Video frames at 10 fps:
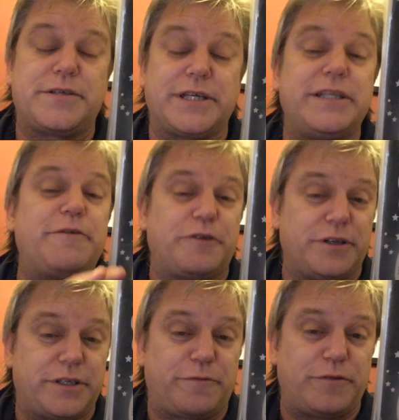
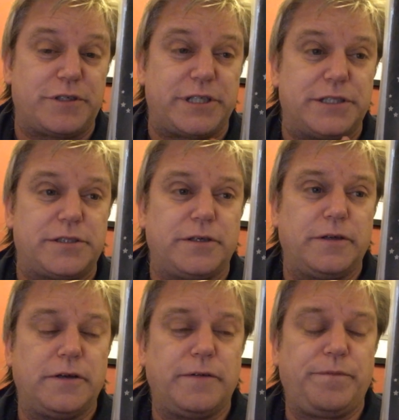significant differences
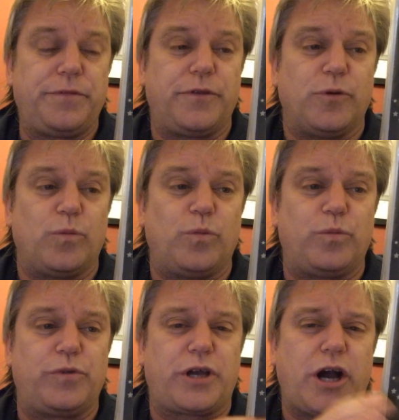that
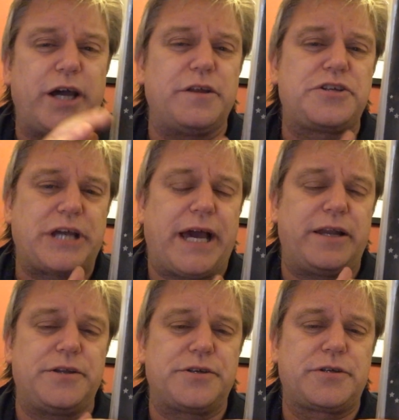kind of
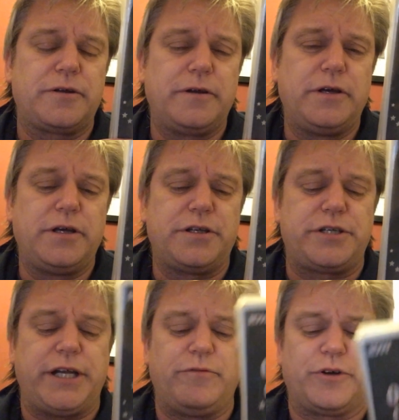challenge
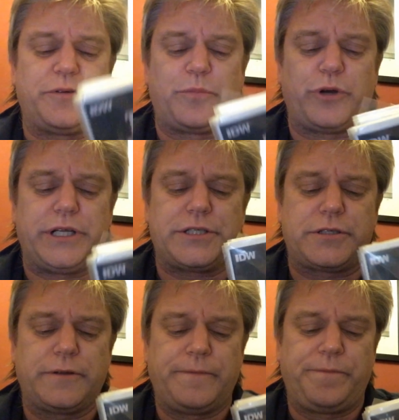Gene
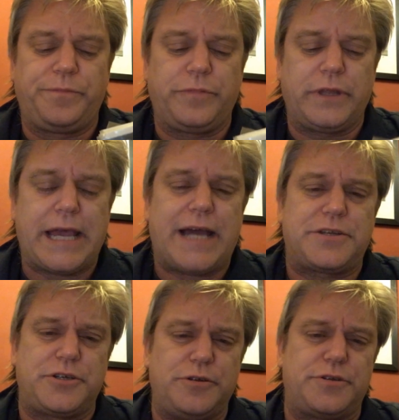Roddenberry's
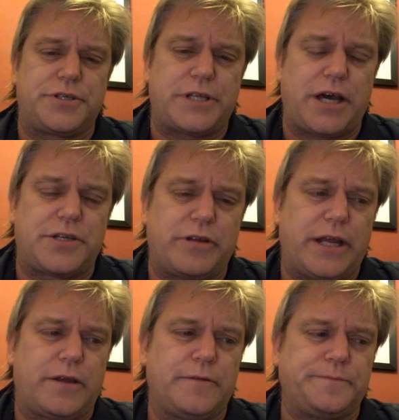attitude to Star
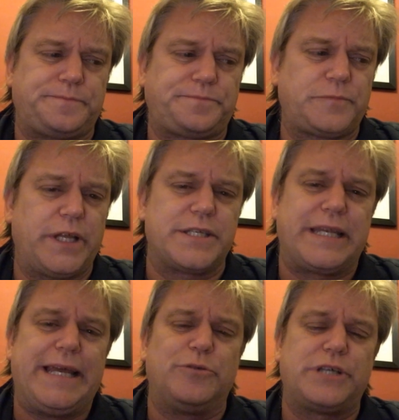Trek. And
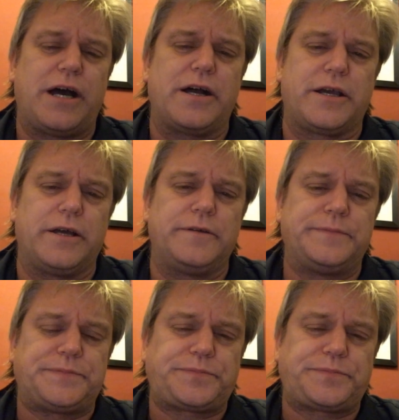it's a little darker.